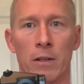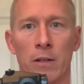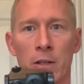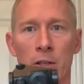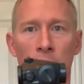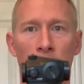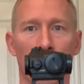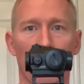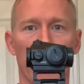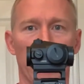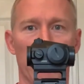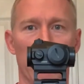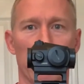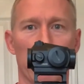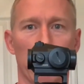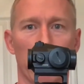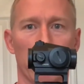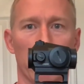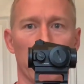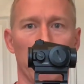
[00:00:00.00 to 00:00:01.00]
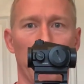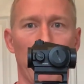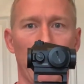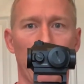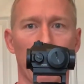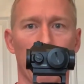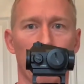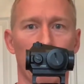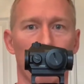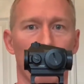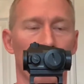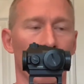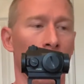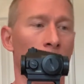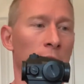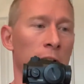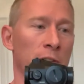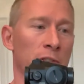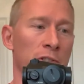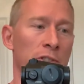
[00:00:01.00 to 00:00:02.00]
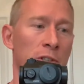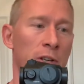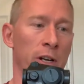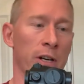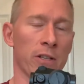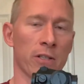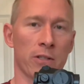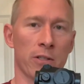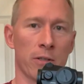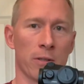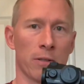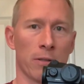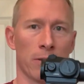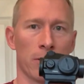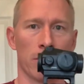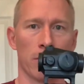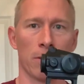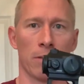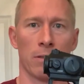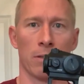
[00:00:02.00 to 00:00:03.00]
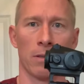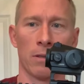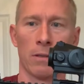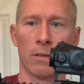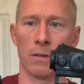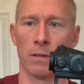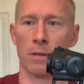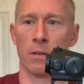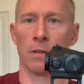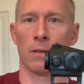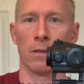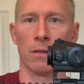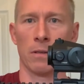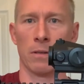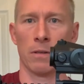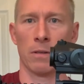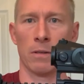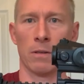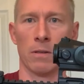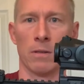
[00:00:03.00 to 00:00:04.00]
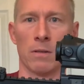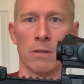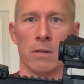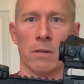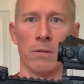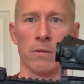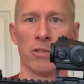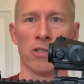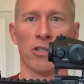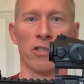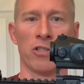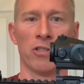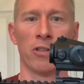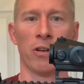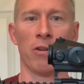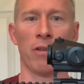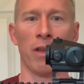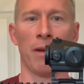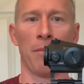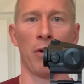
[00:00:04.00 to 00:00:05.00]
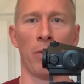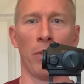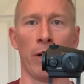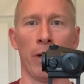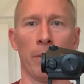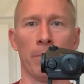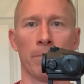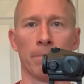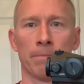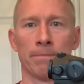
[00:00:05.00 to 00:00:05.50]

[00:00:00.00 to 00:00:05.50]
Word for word: you can use your backup iron sights. So just stow them away.